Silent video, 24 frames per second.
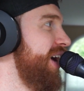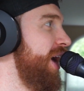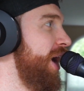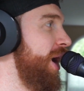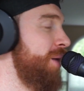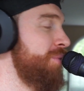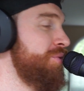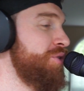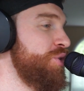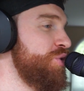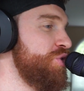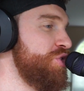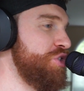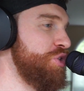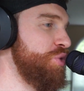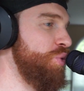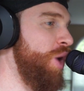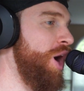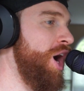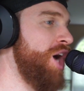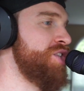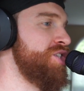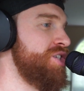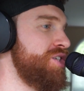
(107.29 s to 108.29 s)
I'm doing
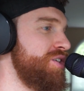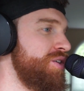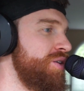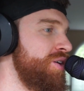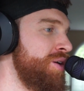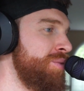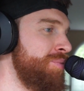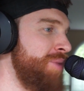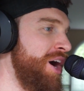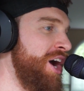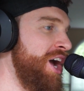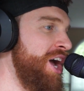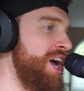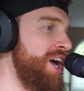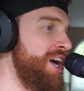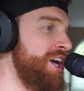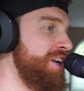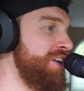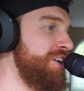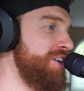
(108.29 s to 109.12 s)
squats in my head.